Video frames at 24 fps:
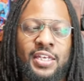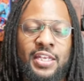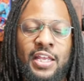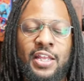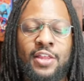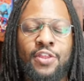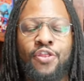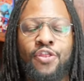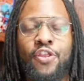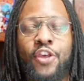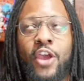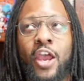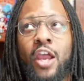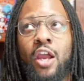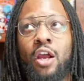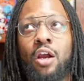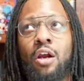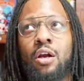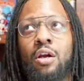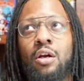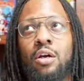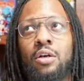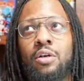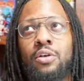did
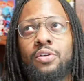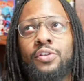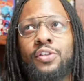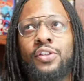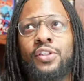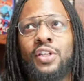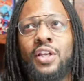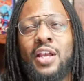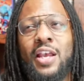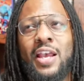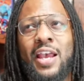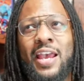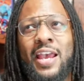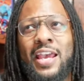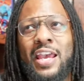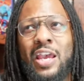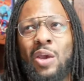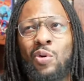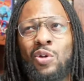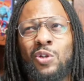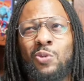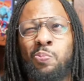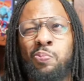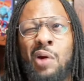theirs, it was